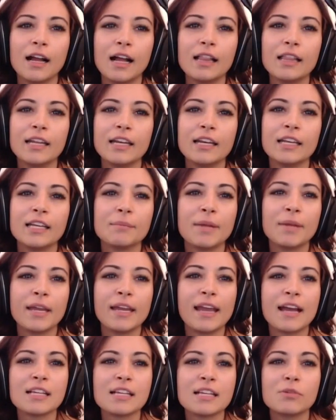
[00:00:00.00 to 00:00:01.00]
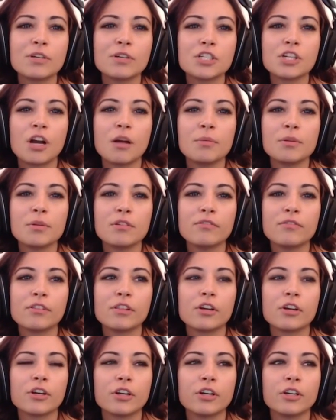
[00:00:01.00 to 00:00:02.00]
Alendik, may I ask what job you've
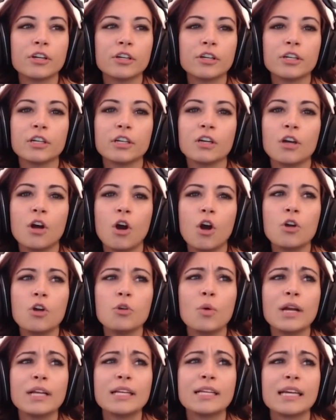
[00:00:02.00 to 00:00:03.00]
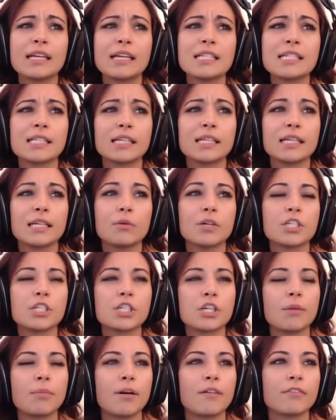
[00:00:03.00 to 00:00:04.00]
learned? On what, Kensley? What
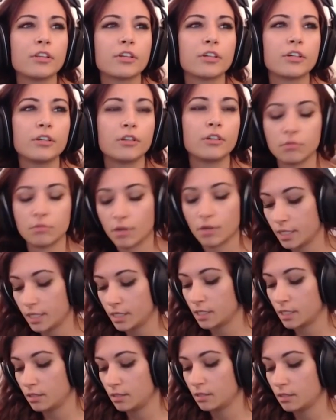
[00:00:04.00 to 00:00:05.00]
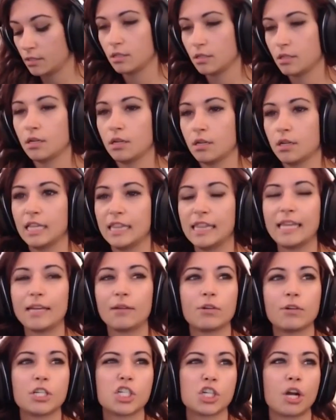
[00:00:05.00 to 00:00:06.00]
job I've learned on what? Like
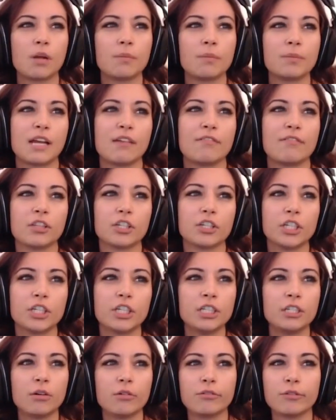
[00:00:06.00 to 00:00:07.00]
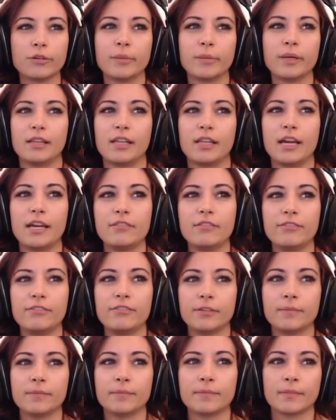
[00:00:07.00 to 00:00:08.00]
what jobs I've learned over my life?
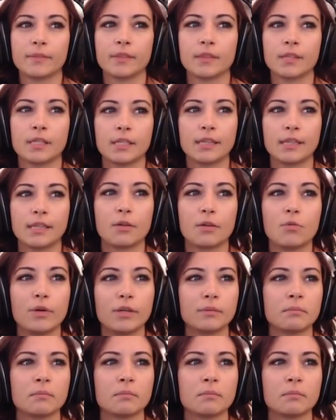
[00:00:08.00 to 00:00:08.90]
Like what?